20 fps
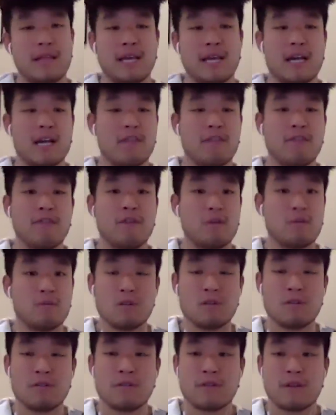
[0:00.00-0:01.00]
they got a foam
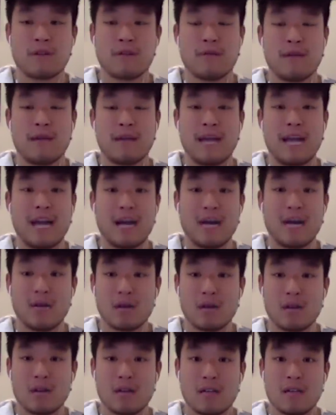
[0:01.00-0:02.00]
roll for an
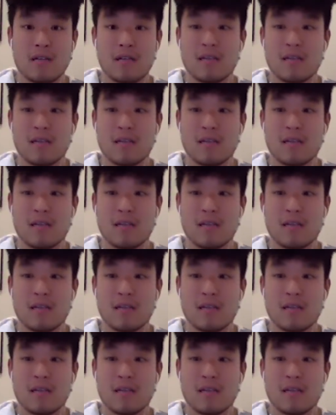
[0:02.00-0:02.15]
hour.